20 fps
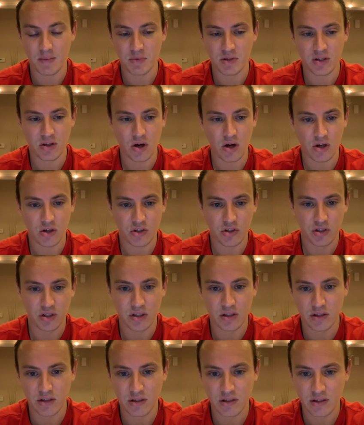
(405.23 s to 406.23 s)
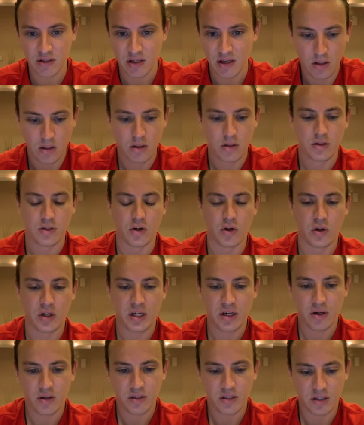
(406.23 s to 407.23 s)
in auctions. So
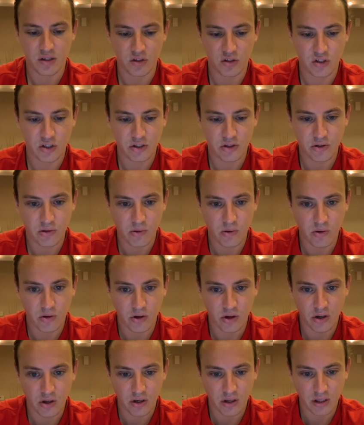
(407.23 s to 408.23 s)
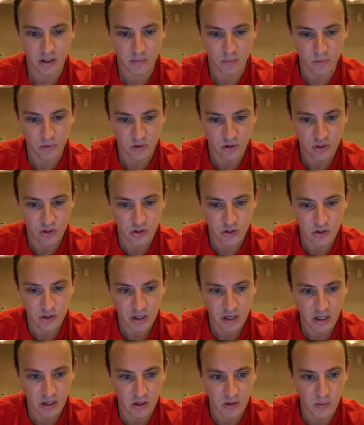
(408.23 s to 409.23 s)
here's his store, and we'll
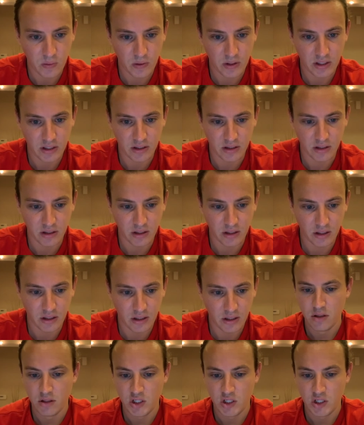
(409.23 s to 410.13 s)
check quickly.